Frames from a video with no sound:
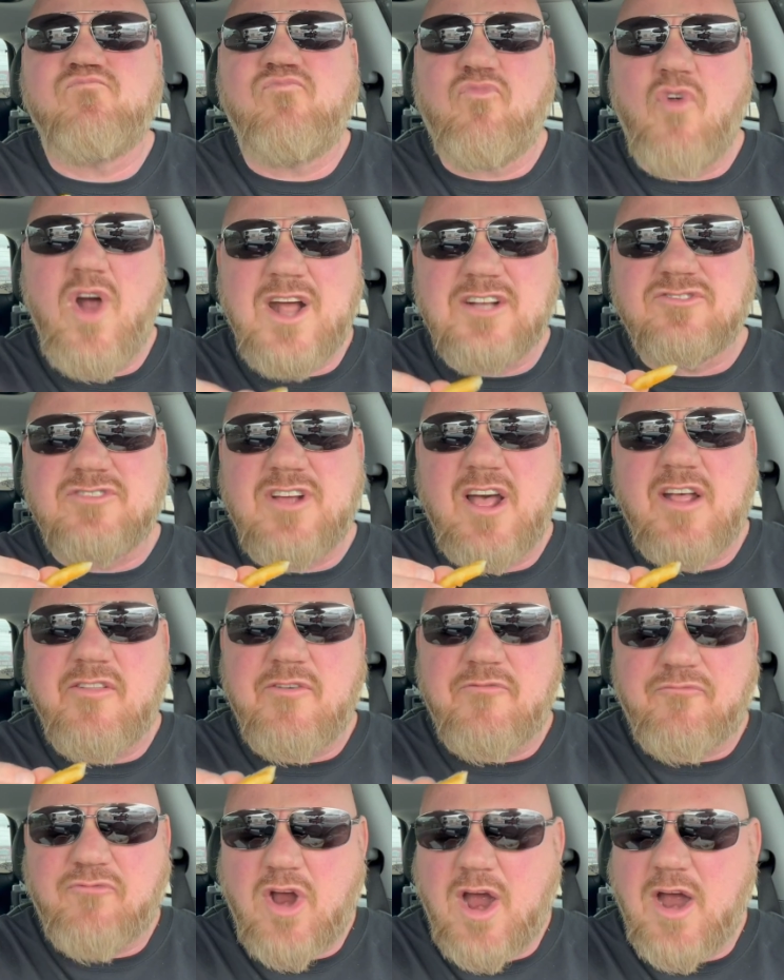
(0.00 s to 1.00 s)
Fresh out
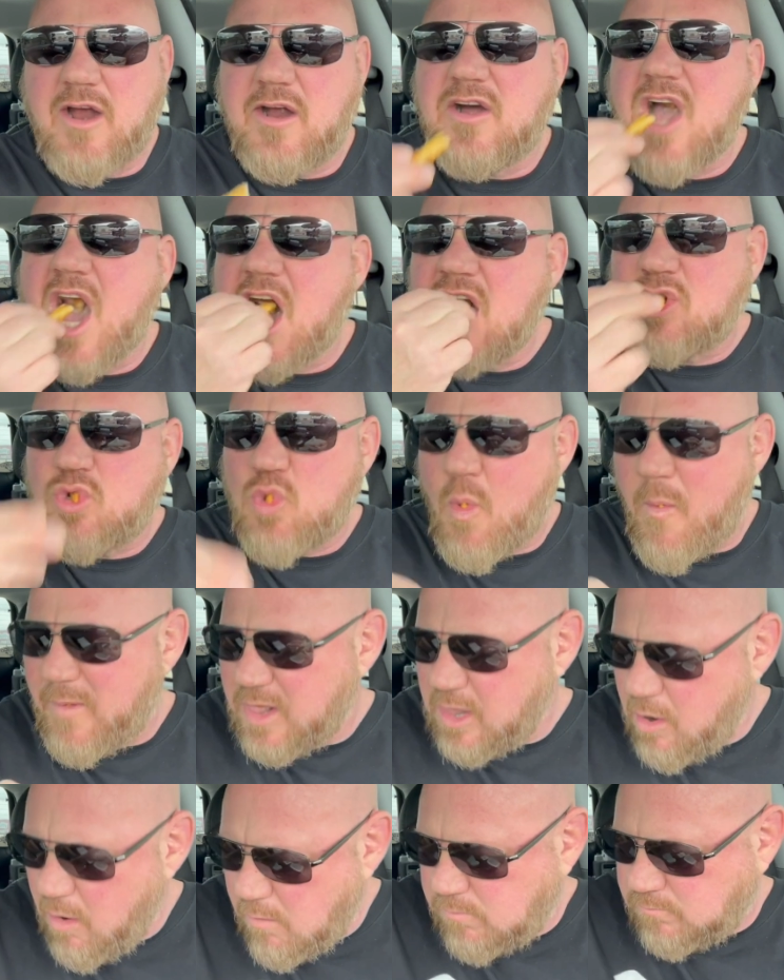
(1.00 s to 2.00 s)
of the fryer.
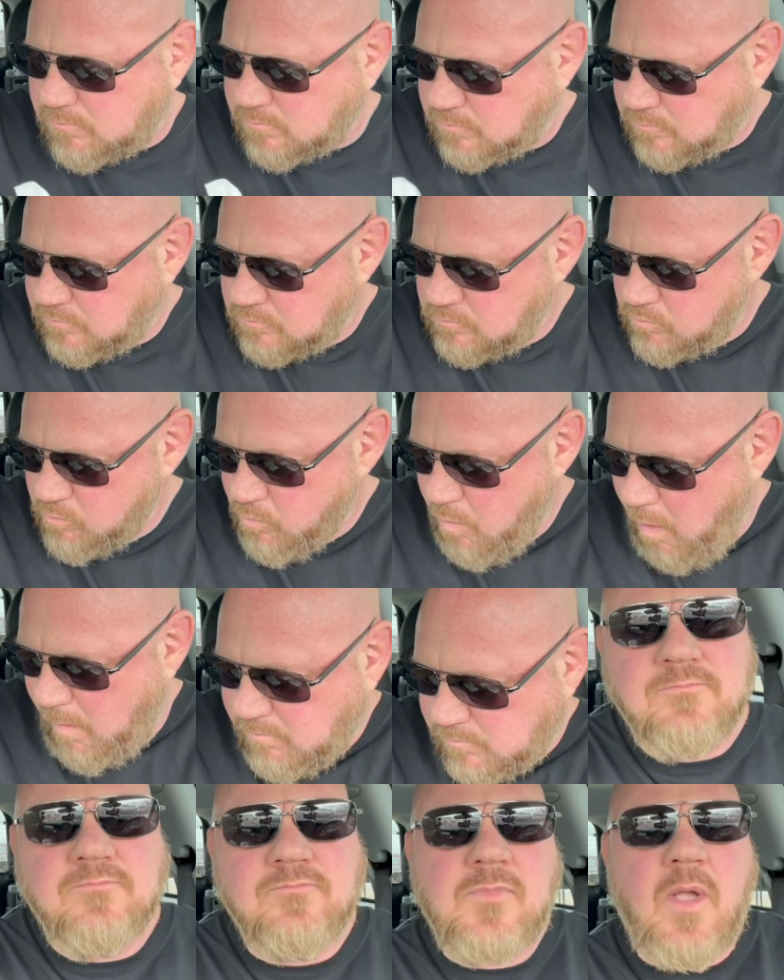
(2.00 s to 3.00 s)

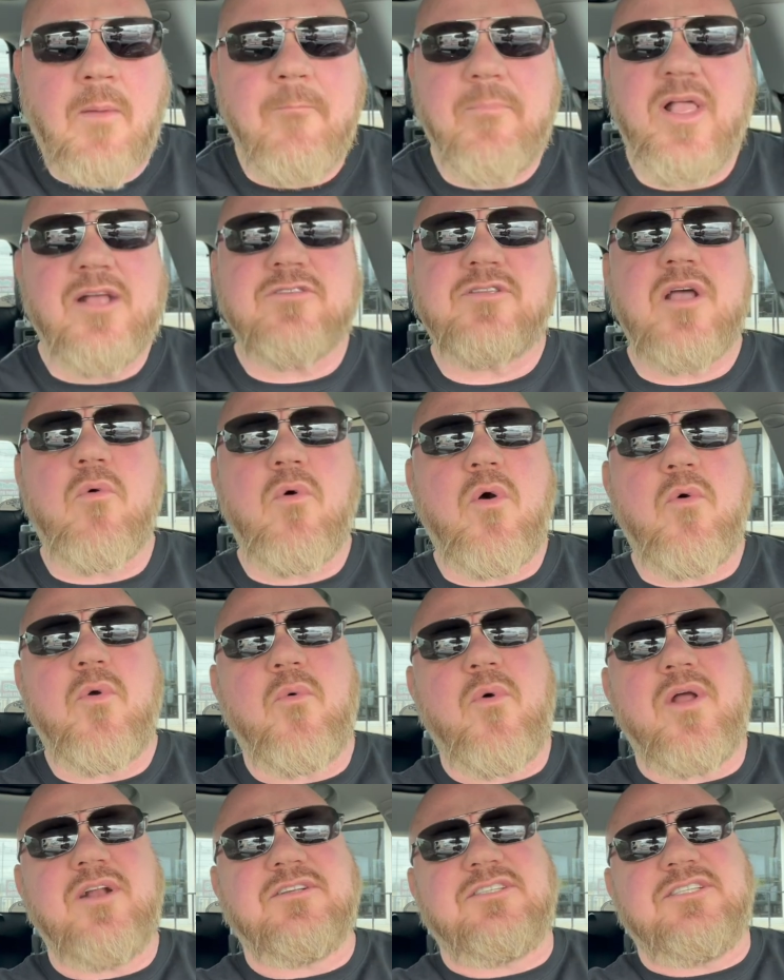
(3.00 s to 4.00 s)
But that's not what we
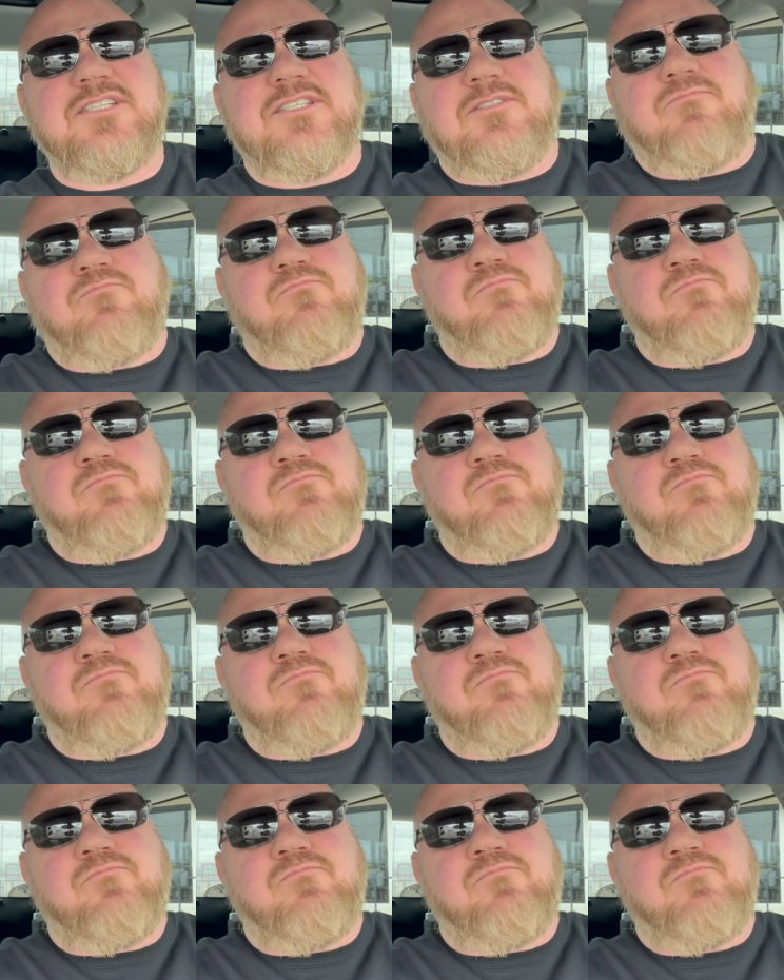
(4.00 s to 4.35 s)
want to see.